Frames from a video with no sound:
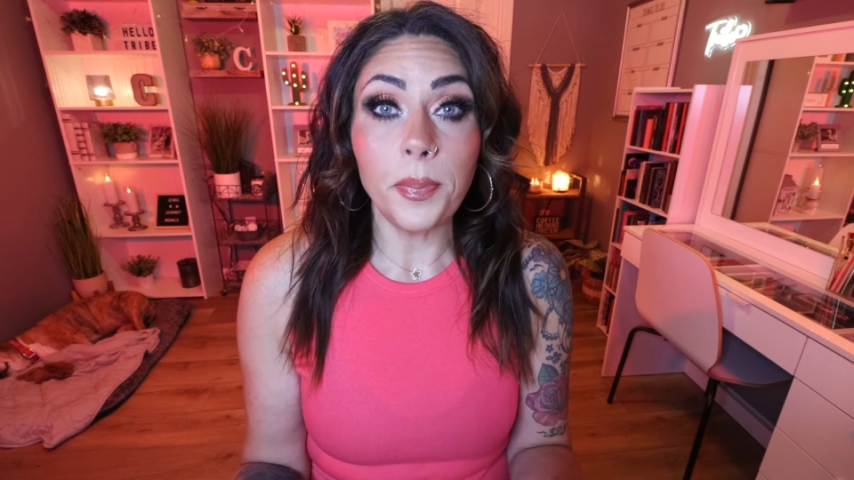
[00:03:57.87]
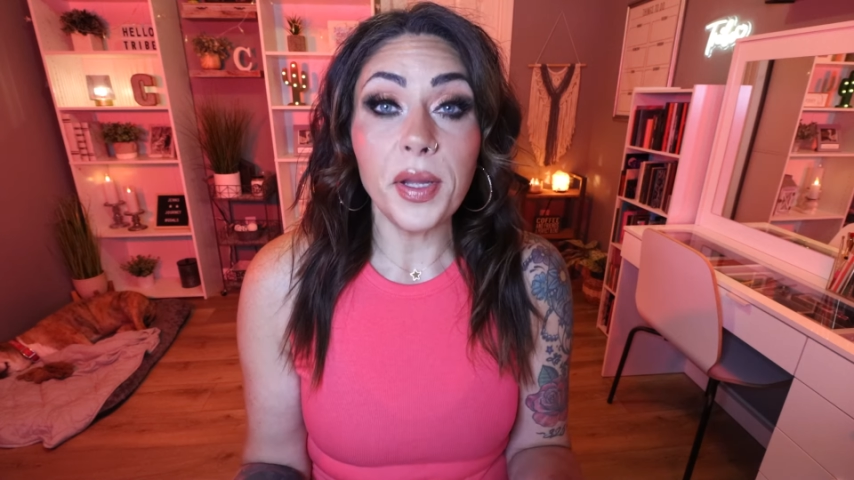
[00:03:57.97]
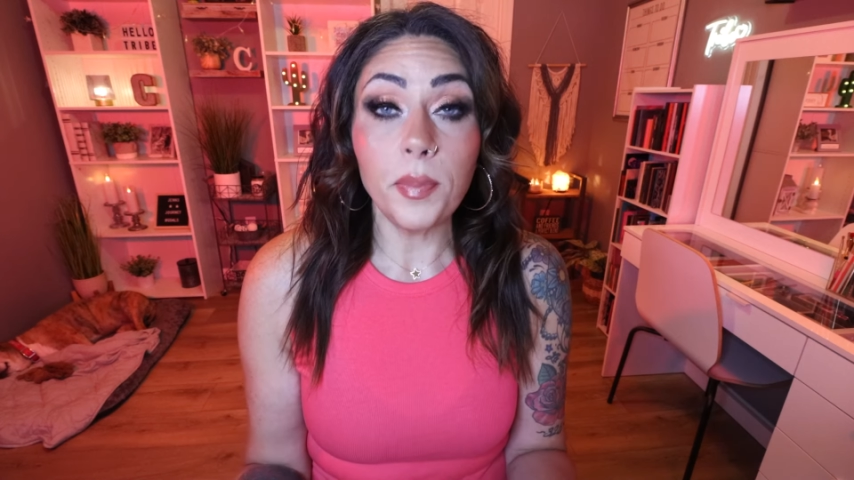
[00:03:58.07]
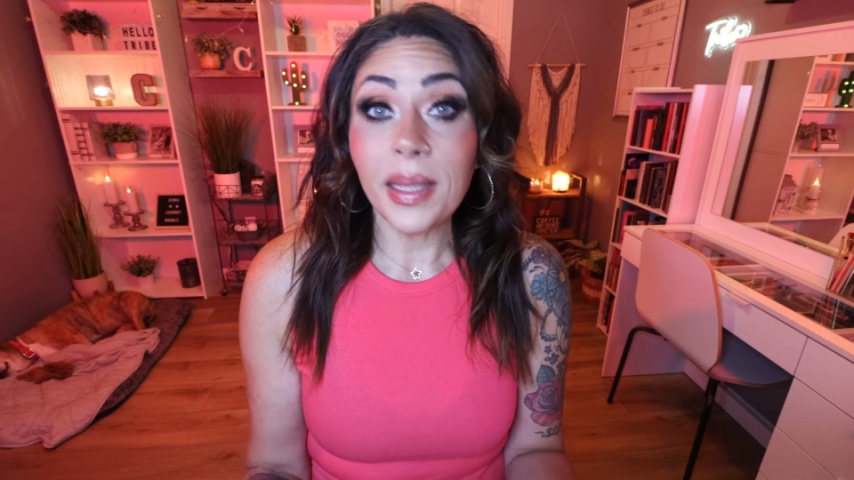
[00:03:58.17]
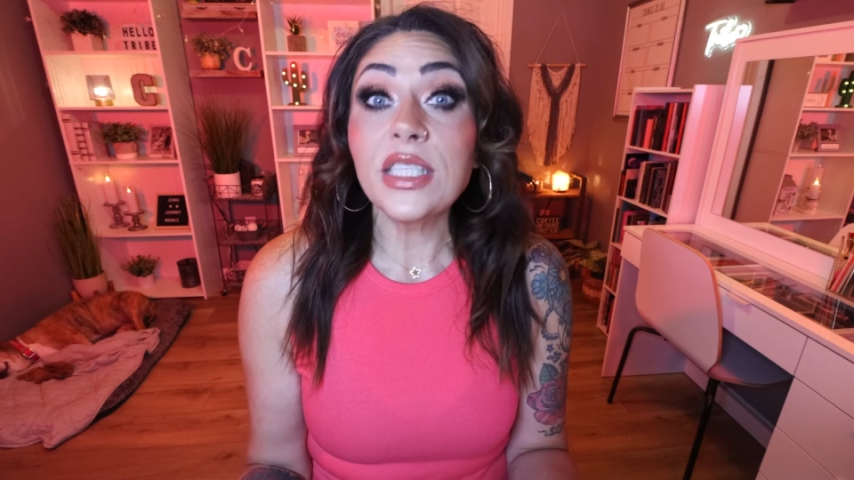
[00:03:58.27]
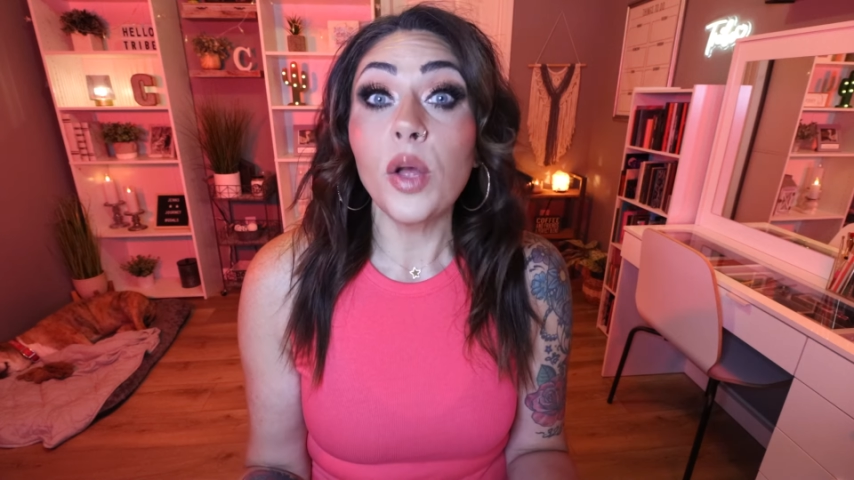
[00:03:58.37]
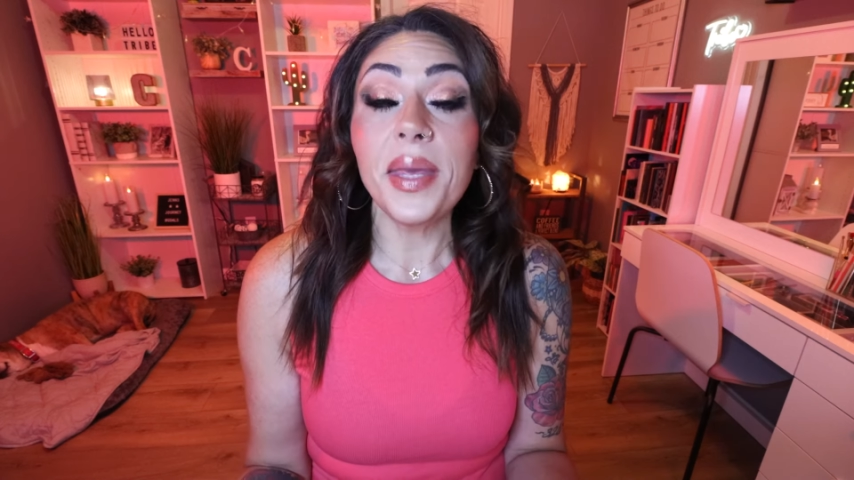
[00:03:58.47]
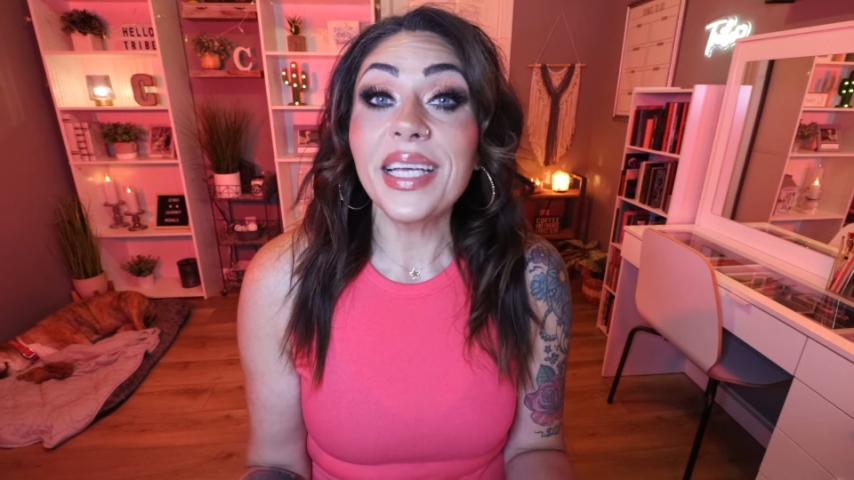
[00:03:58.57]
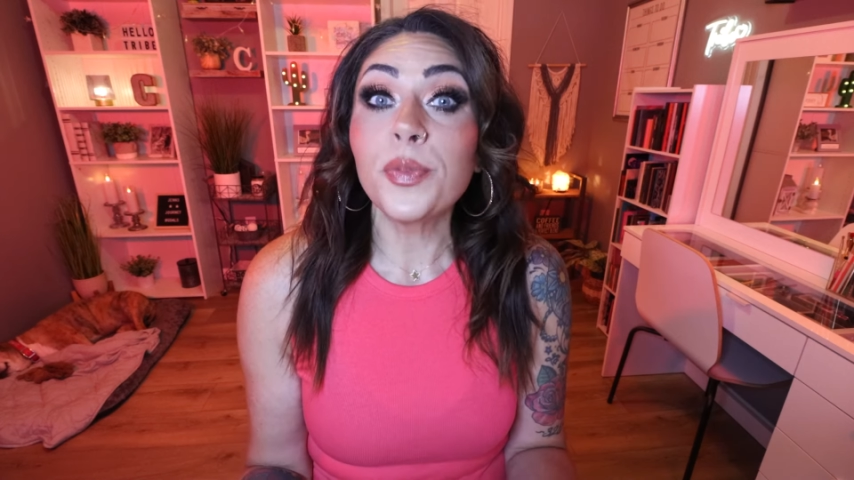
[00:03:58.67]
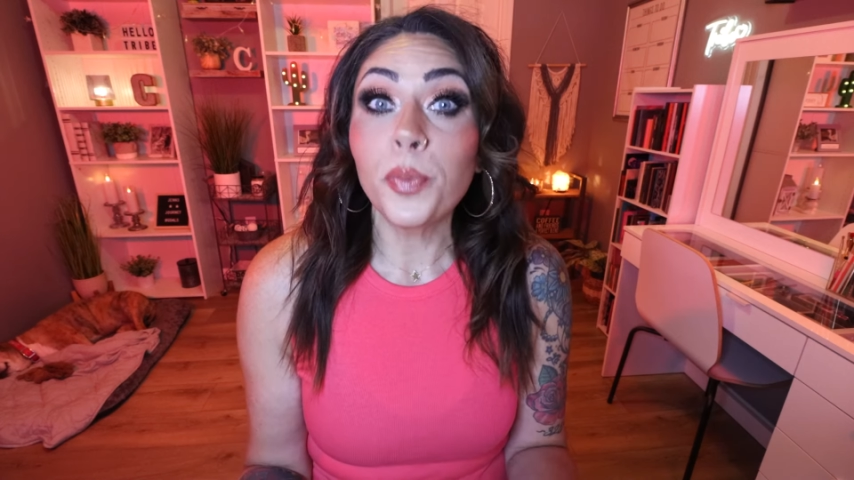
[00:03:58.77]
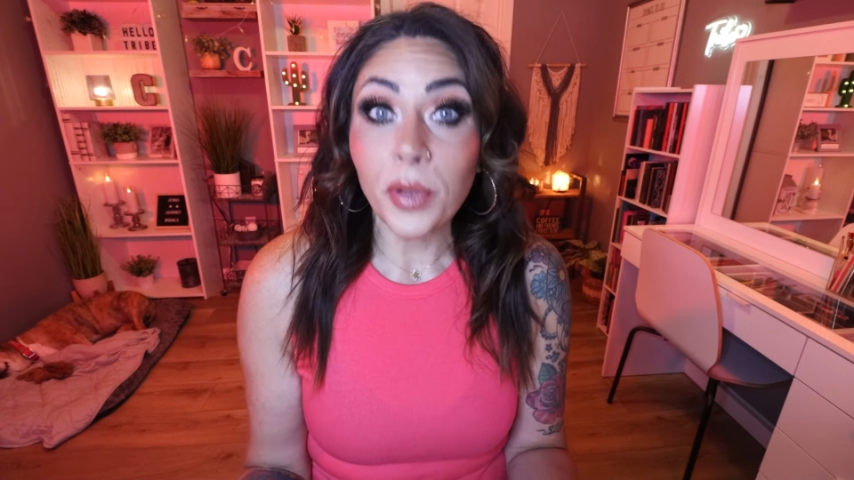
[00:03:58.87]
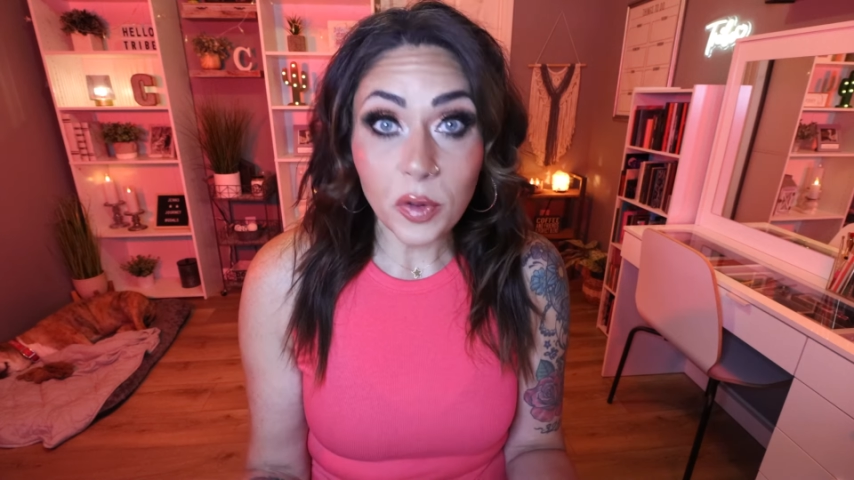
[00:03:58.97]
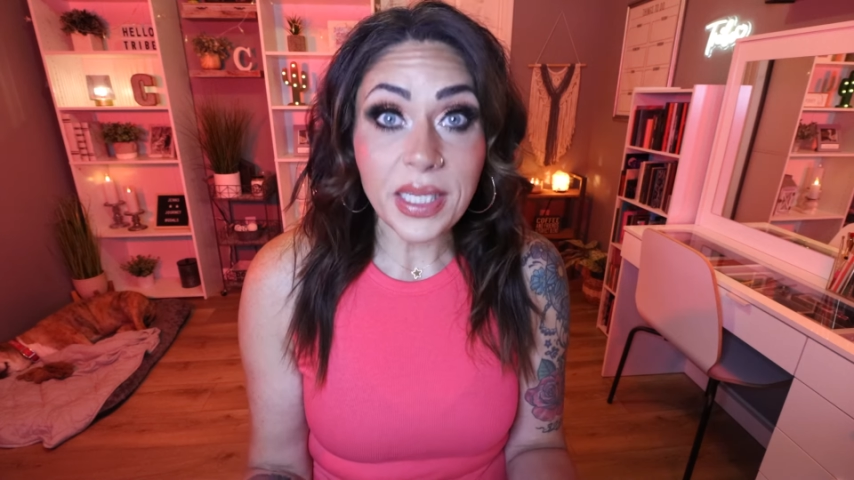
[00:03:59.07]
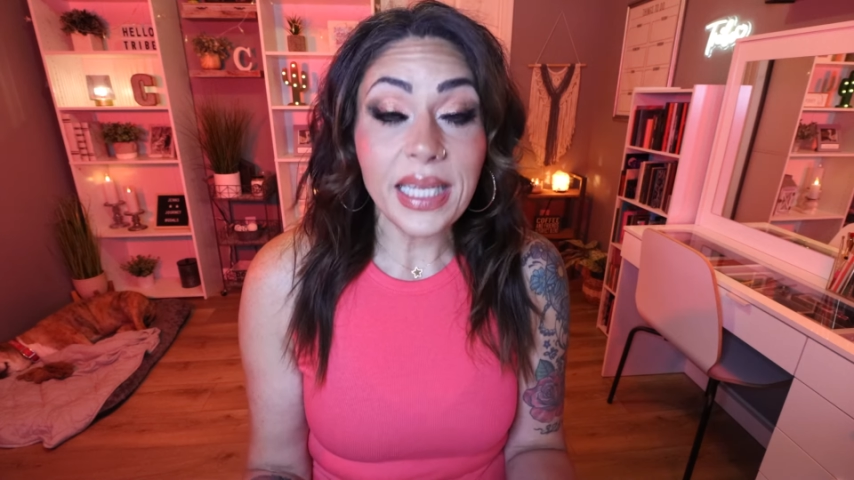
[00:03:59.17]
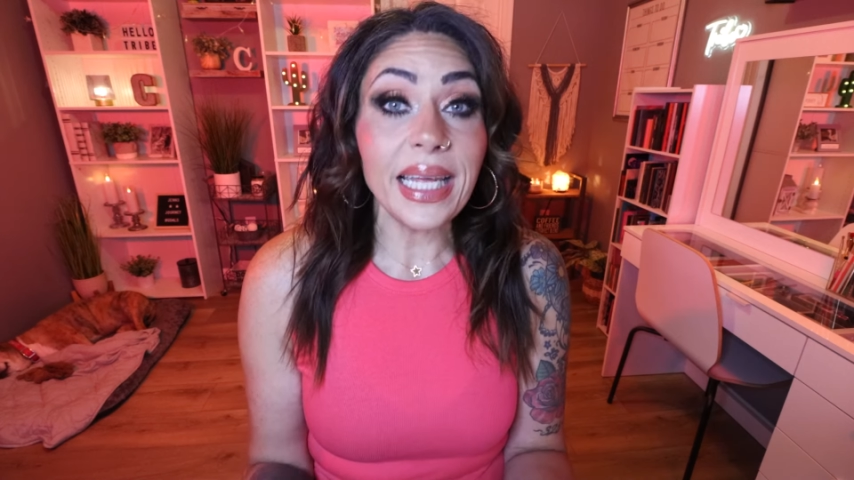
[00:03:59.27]
to build muscle, because
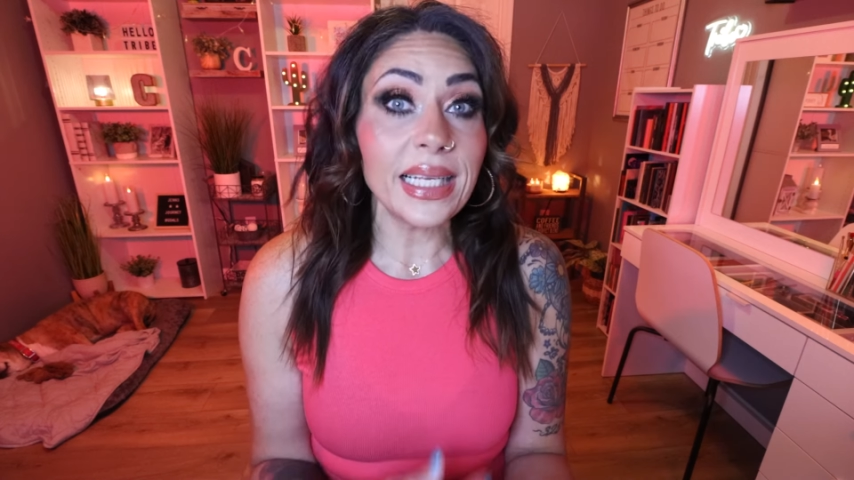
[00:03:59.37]
protein